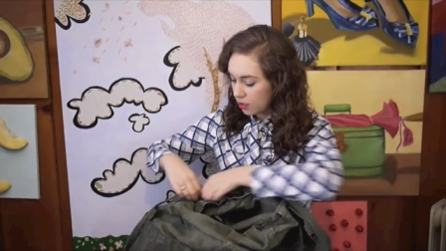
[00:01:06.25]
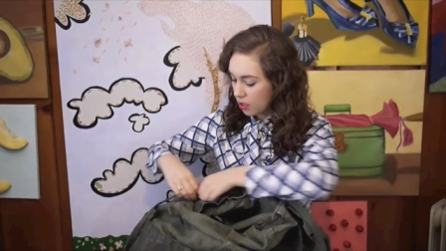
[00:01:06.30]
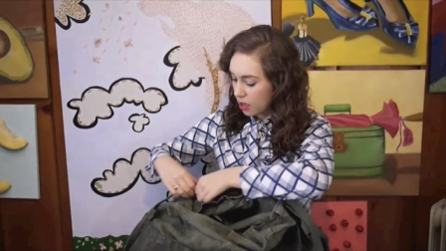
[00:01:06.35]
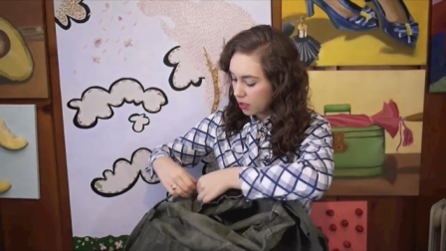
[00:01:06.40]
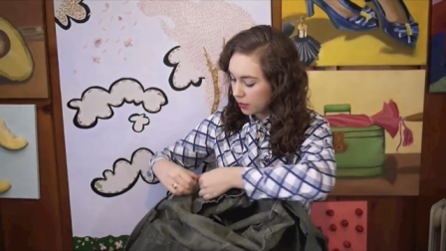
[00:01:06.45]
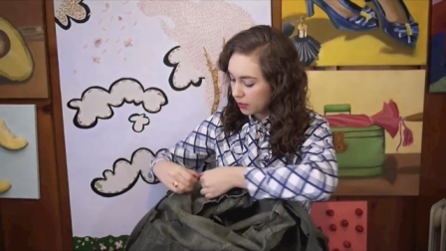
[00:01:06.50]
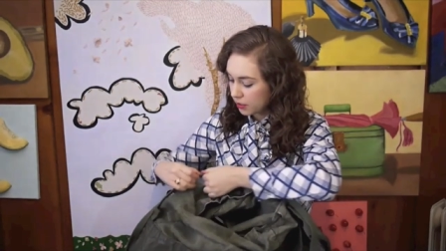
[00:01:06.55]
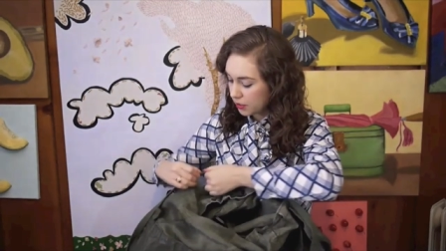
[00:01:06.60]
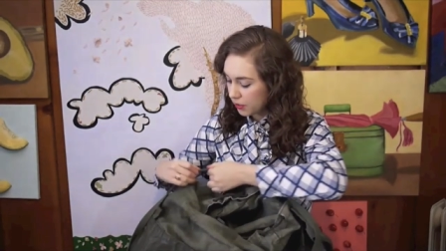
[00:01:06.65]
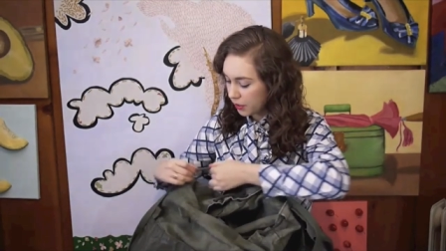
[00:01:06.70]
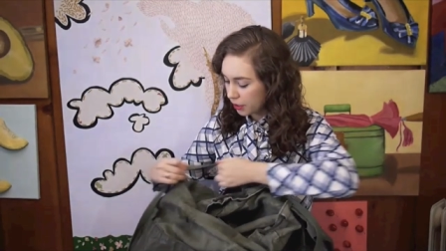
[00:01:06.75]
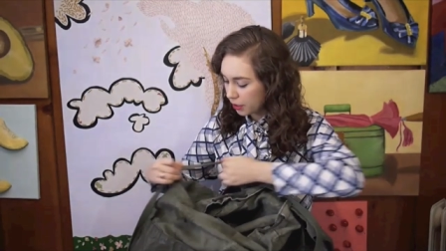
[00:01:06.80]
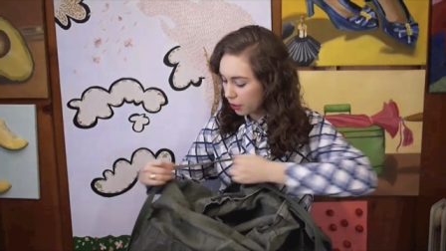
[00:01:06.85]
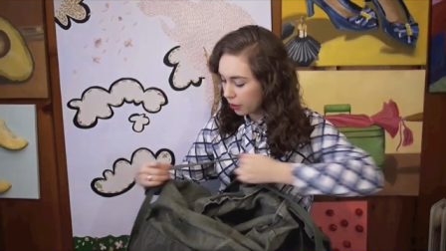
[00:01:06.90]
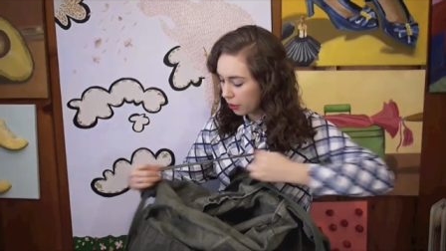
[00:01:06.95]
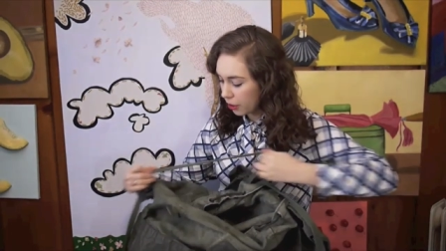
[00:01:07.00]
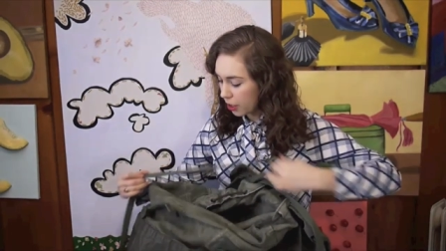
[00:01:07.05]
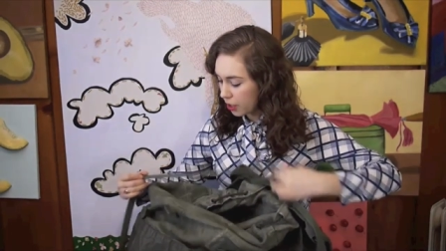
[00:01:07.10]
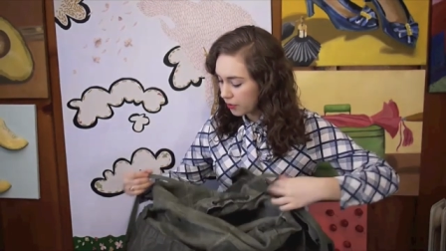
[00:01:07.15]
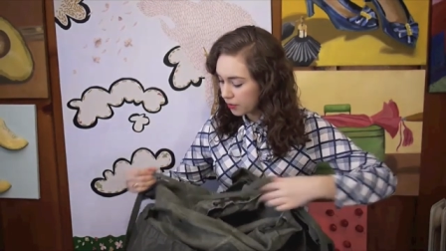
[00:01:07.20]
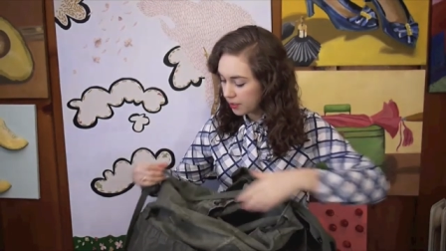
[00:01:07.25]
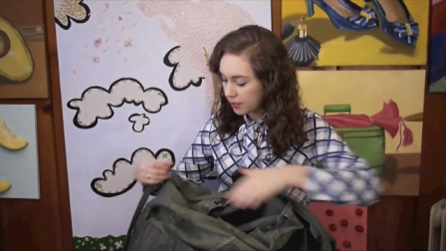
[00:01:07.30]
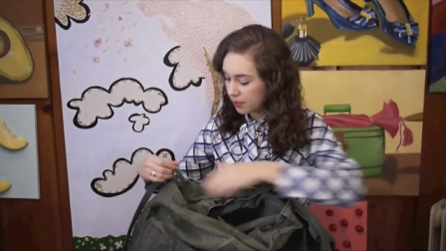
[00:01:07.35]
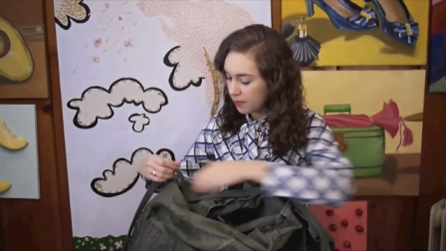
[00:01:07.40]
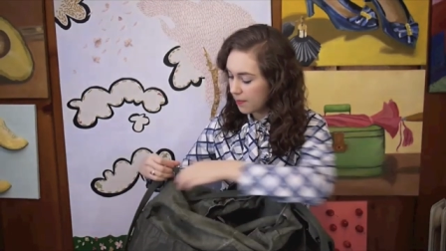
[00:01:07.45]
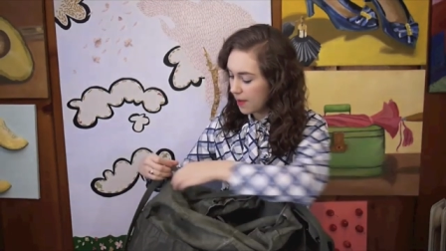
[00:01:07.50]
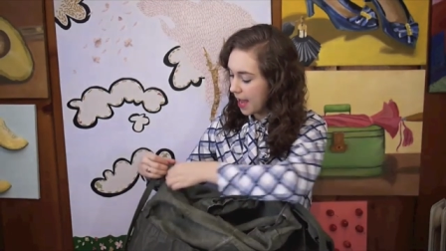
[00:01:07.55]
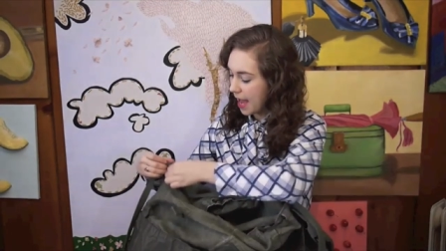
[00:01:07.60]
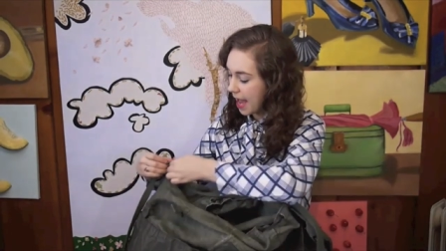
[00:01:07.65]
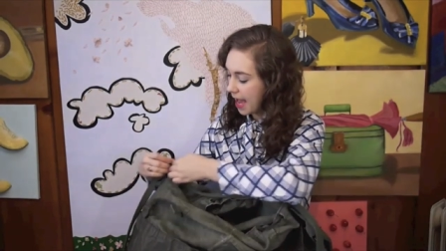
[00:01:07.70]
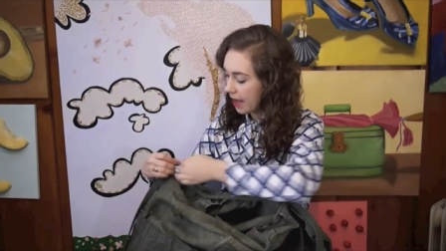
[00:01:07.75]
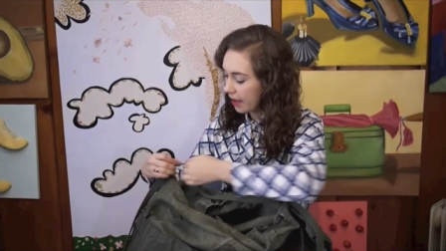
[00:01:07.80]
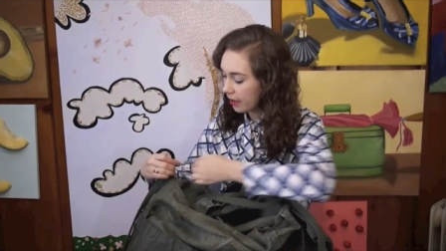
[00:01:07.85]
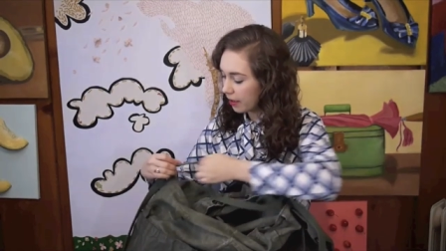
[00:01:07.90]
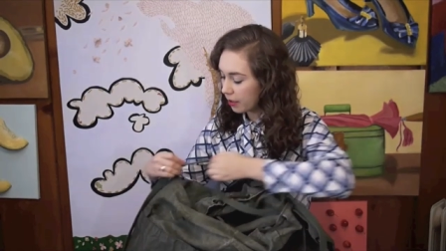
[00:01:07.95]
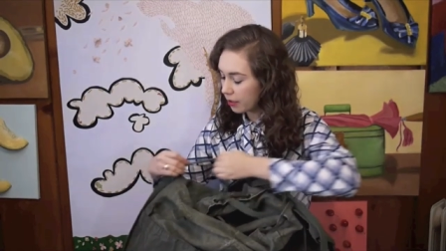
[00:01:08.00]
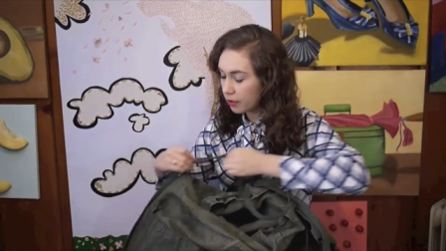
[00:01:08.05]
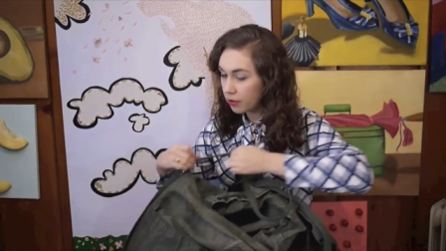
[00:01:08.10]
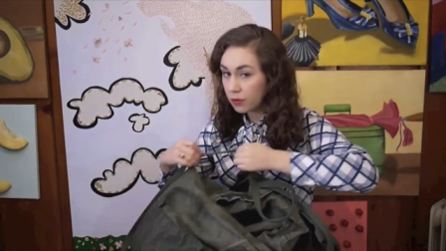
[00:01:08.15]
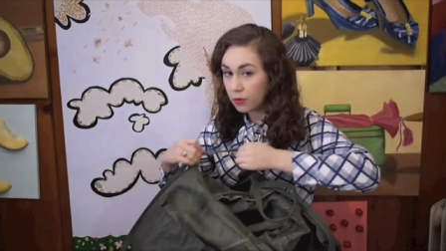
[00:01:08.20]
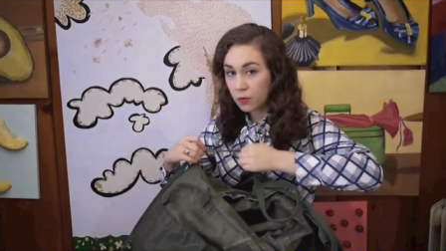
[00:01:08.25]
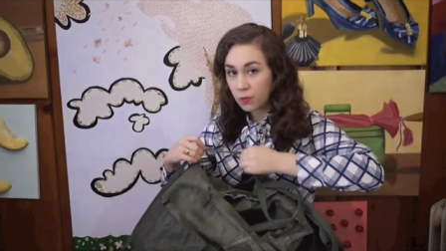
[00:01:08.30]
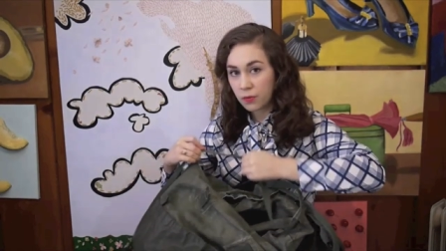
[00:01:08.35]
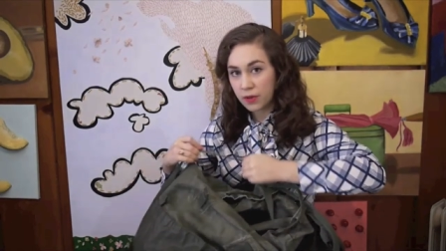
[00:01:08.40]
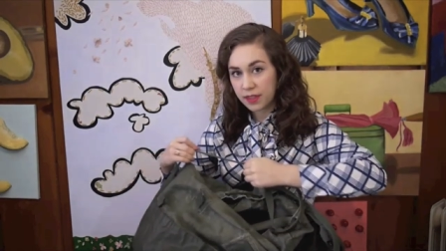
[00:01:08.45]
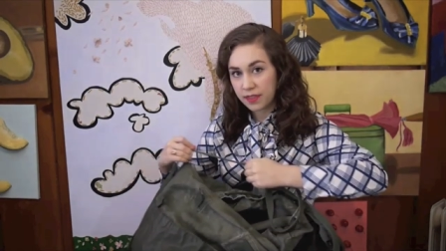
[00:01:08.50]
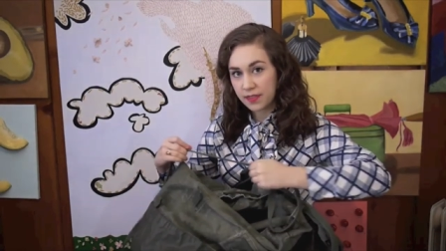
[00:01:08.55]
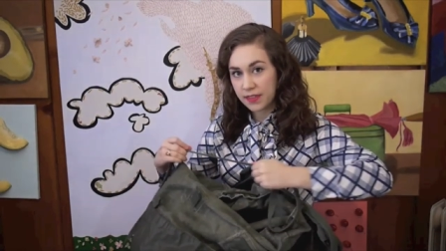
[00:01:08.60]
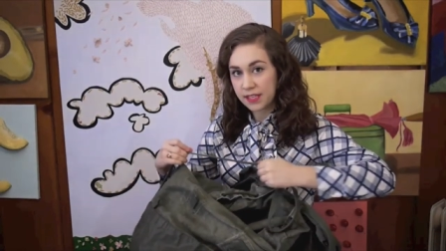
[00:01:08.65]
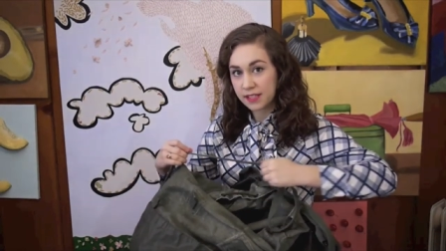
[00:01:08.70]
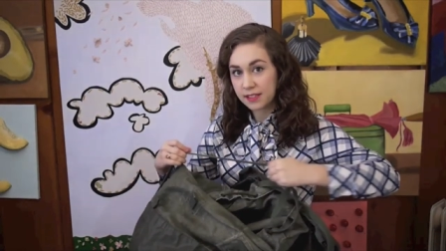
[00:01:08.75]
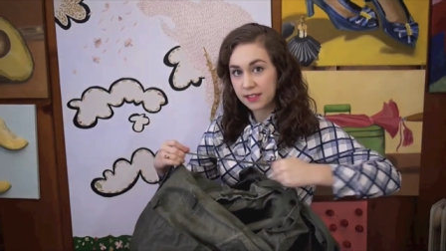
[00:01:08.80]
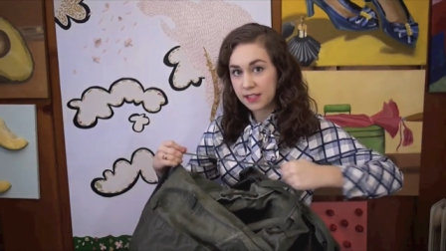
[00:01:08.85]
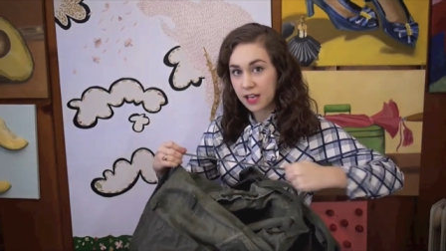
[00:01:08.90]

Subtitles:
long as you can close the bag with these